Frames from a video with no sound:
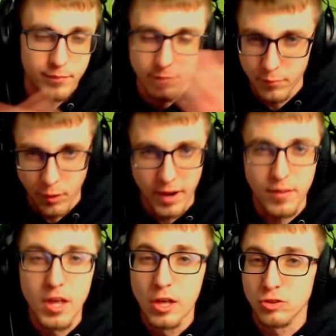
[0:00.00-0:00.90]
right?
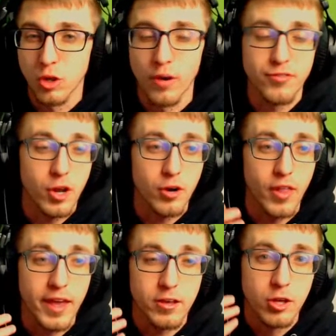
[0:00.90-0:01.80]
So if they're
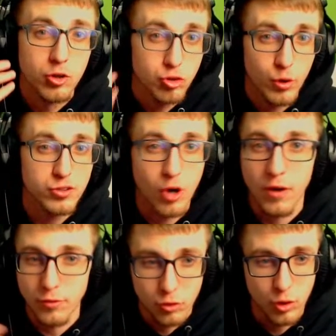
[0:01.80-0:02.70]
like Choice
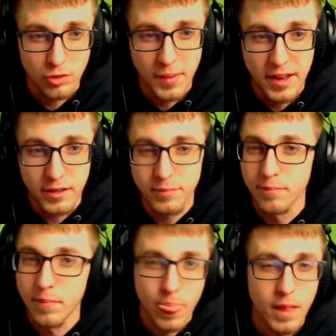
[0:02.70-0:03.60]
Scarfed or Choice Banded,
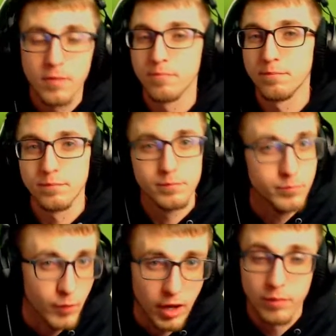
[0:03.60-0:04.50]

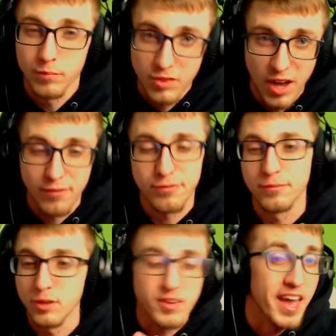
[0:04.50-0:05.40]
well, tough.
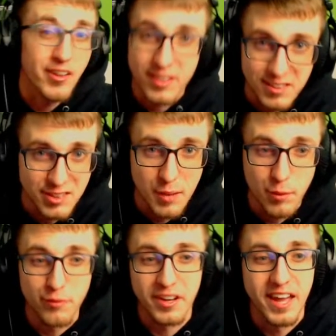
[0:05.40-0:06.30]
You can't click the same
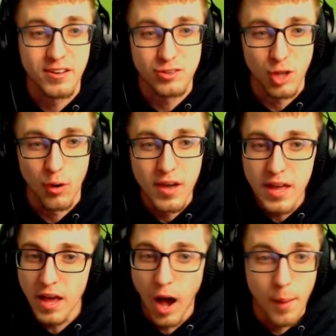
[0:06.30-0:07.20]
move again. So
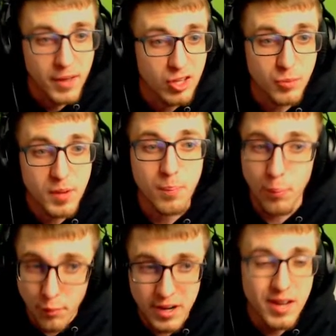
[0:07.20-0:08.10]
it could be
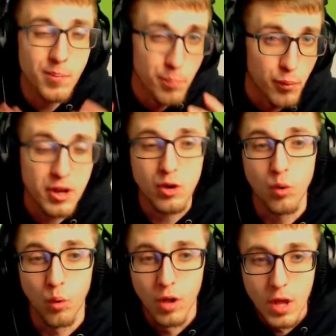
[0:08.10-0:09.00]
pretty
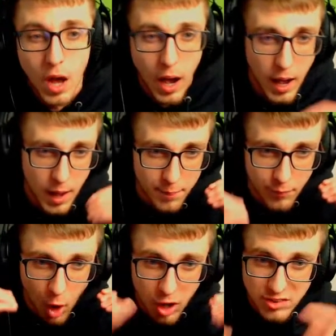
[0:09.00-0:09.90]
cool.
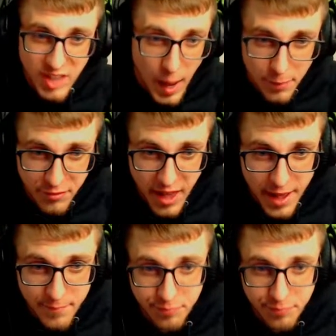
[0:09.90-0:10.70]
On top of that,